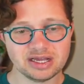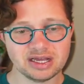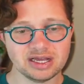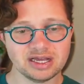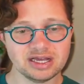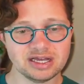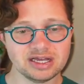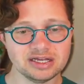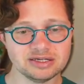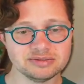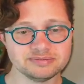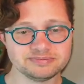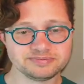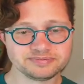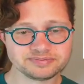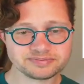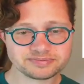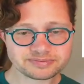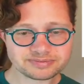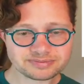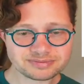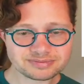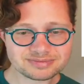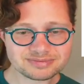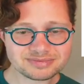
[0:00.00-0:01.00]

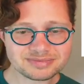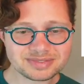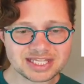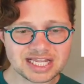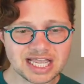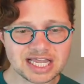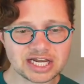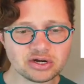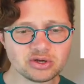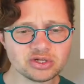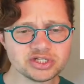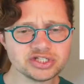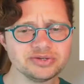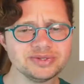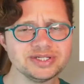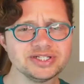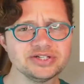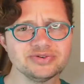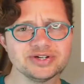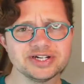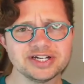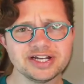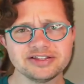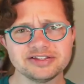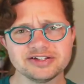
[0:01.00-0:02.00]
And also
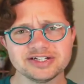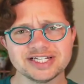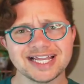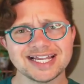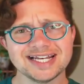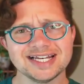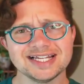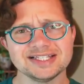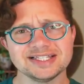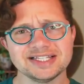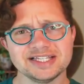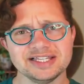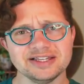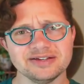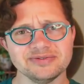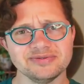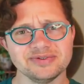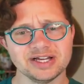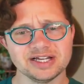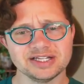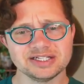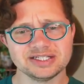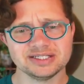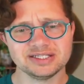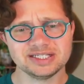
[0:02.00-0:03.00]
into another tendency
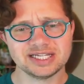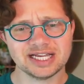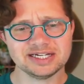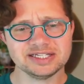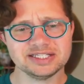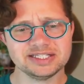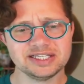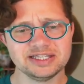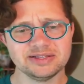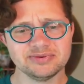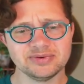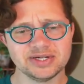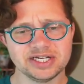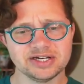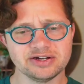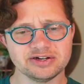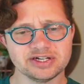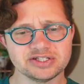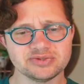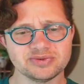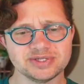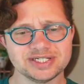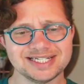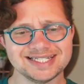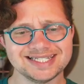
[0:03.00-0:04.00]
that we
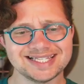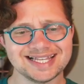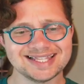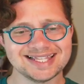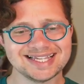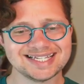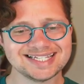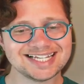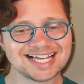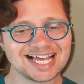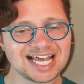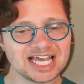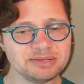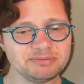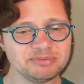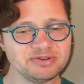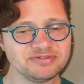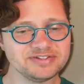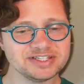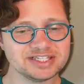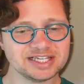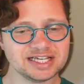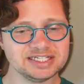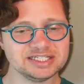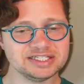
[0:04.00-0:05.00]
noticed, which is that the type of
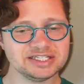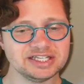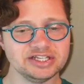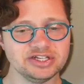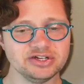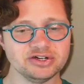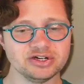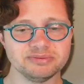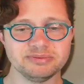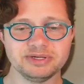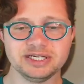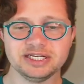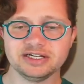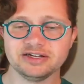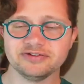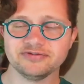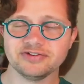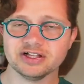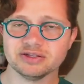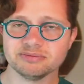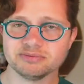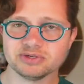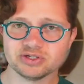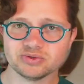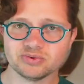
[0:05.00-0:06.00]
sites that European
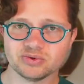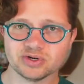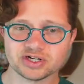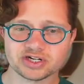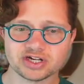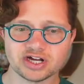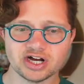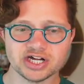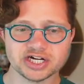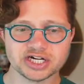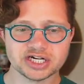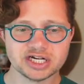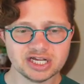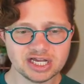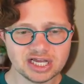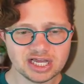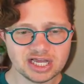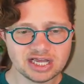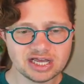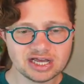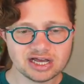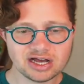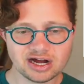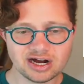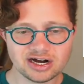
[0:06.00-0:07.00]
developers work on
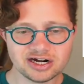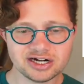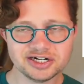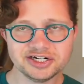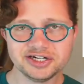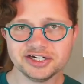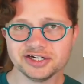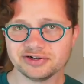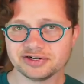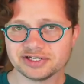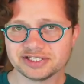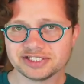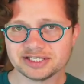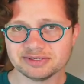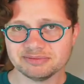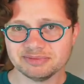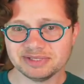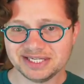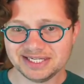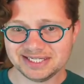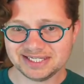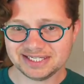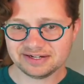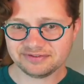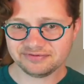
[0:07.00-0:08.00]
are
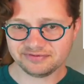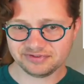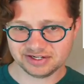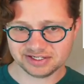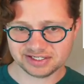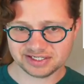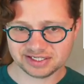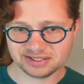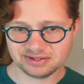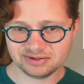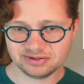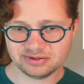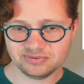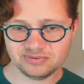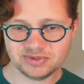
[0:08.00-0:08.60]
noticeably different.